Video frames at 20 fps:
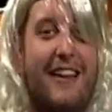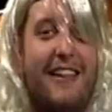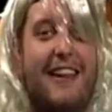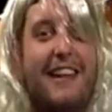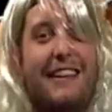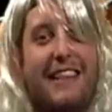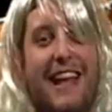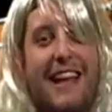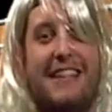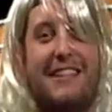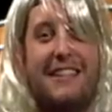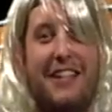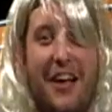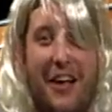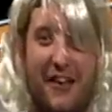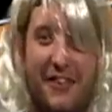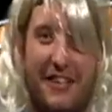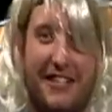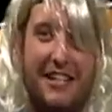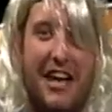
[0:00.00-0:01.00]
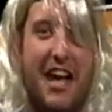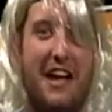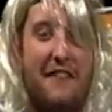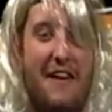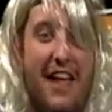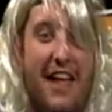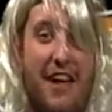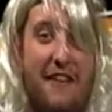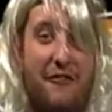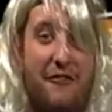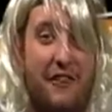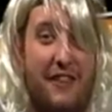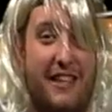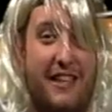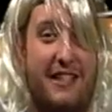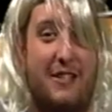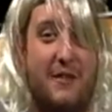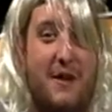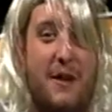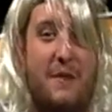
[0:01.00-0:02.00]
Like, that's all the time I have for
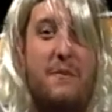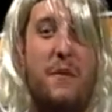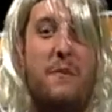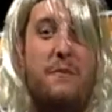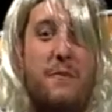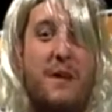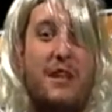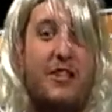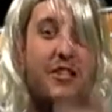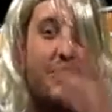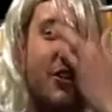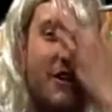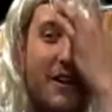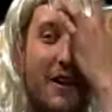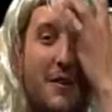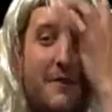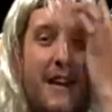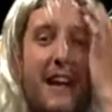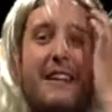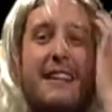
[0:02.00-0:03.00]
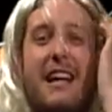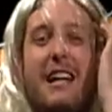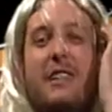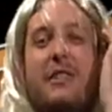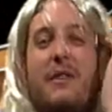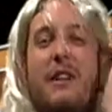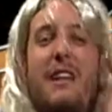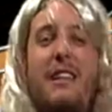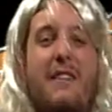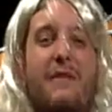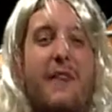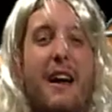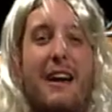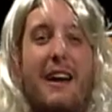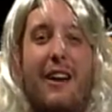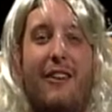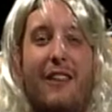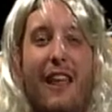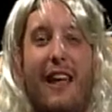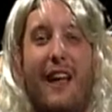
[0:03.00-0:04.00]
this week, but be sure to come back next week to
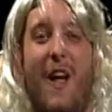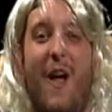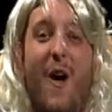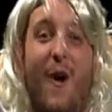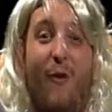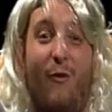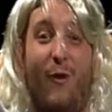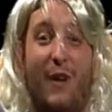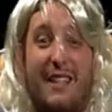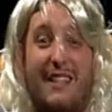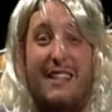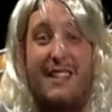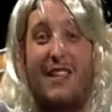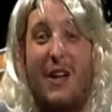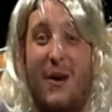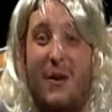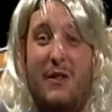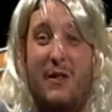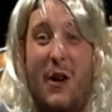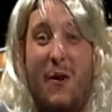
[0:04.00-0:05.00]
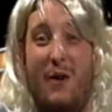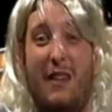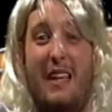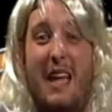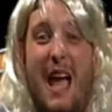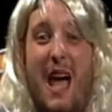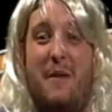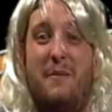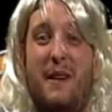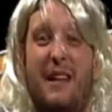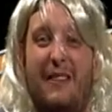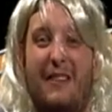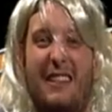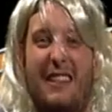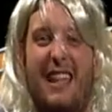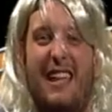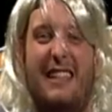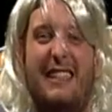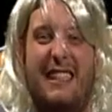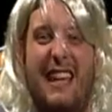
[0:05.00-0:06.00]
find out like what's so totally happening
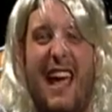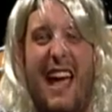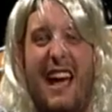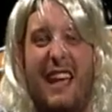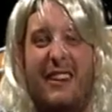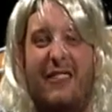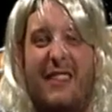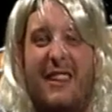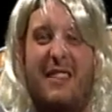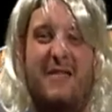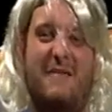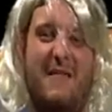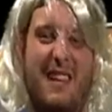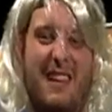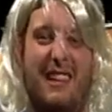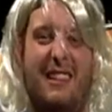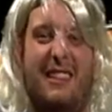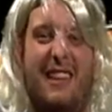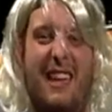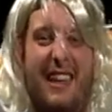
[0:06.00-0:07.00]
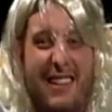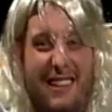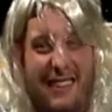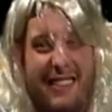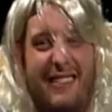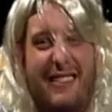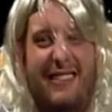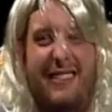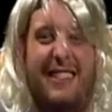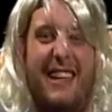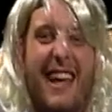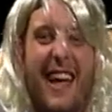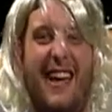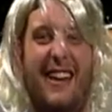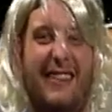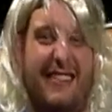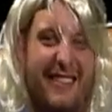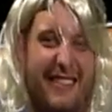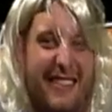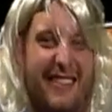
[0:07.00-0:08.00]
with like Dan, with me, like
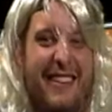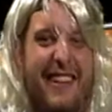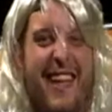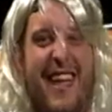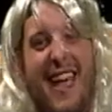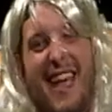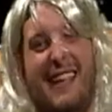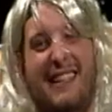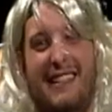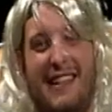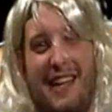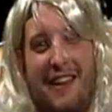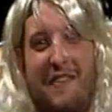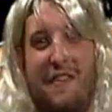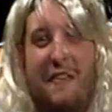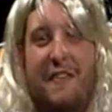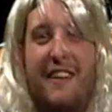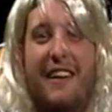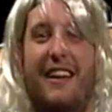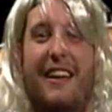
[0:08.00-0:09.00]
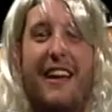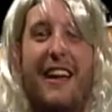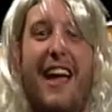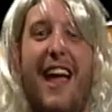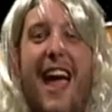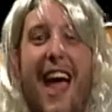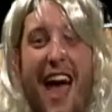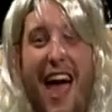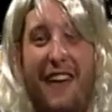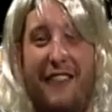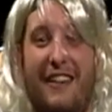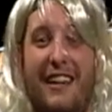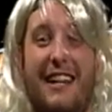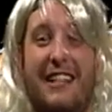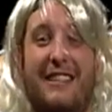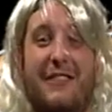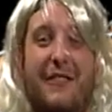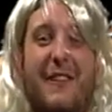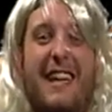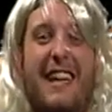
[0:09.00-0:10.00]
Dan, as if. Have a
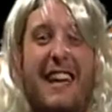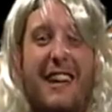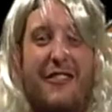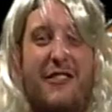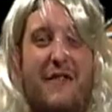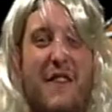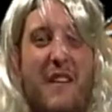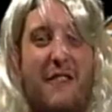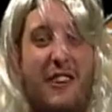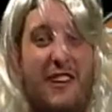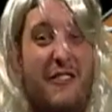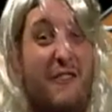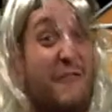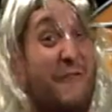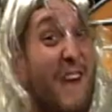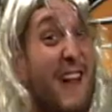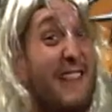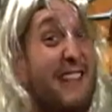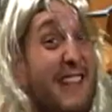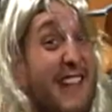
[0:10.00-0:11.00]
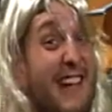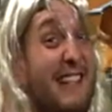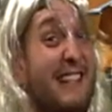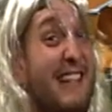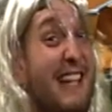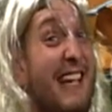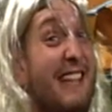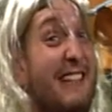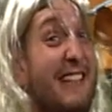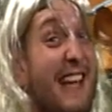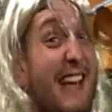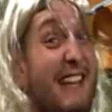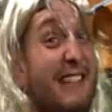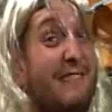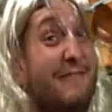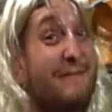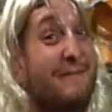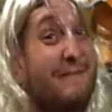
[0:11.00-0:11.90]
nice week, and remember to fight that tan line.